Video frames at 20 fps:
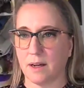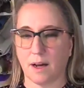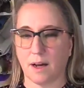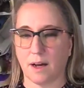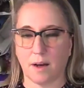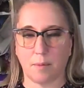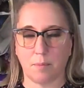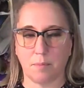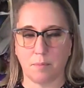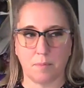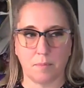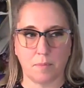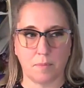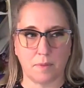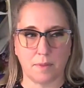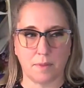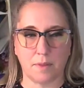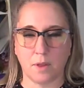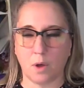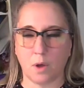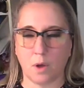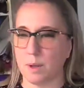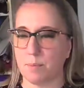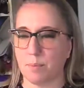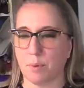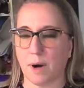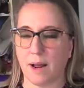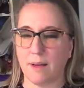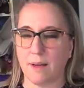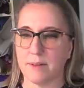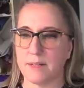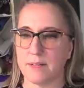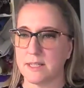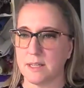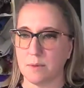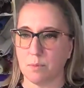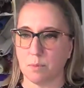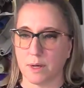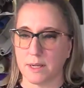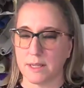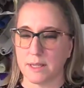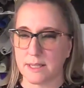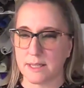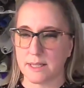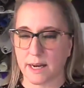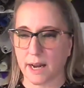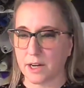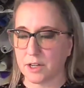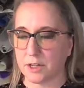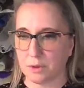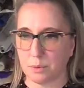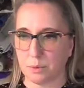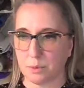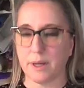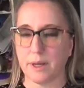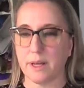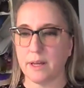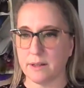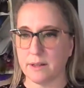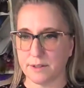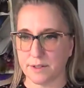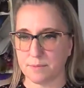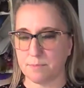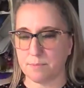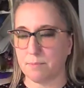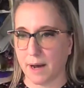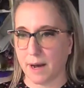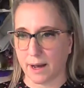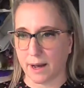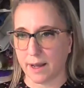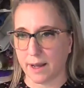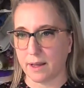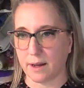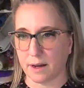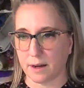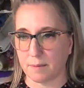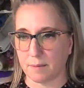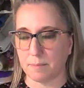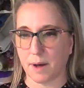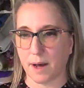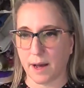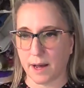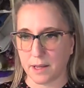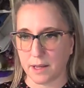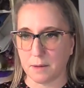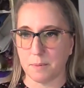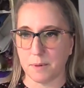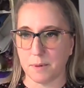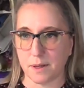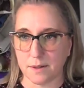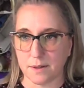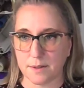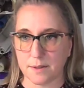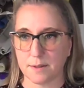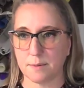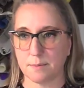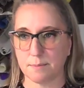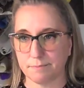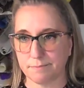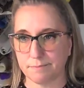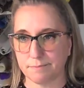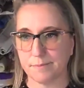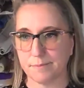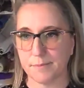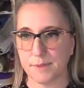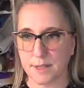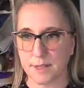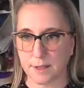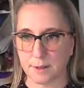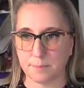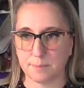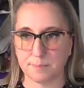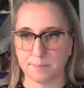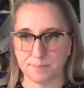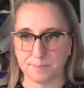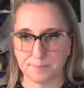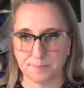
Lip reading: The only privacy ones that I do is my IEPs. So